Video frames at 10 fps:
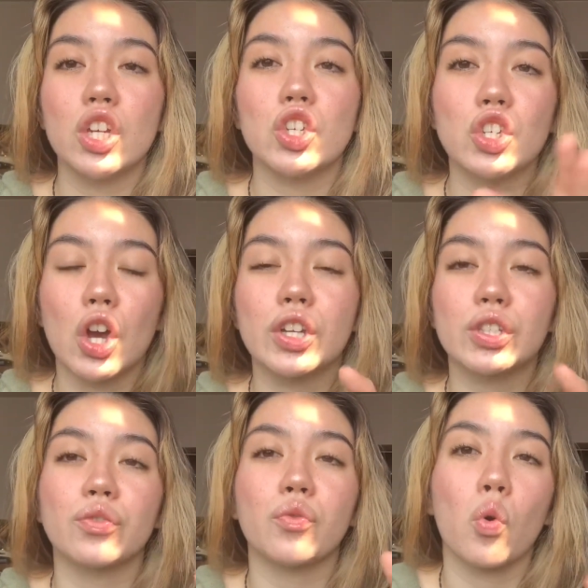
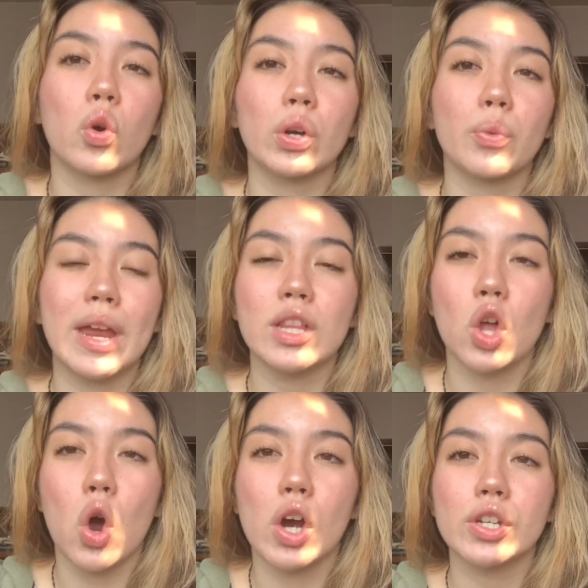just for weight
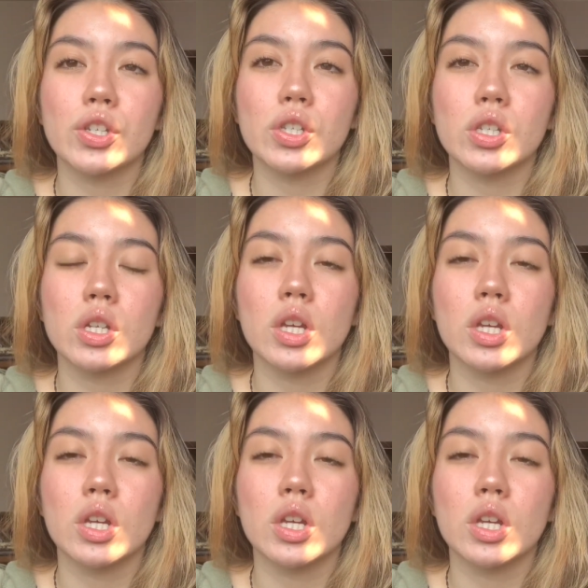loss.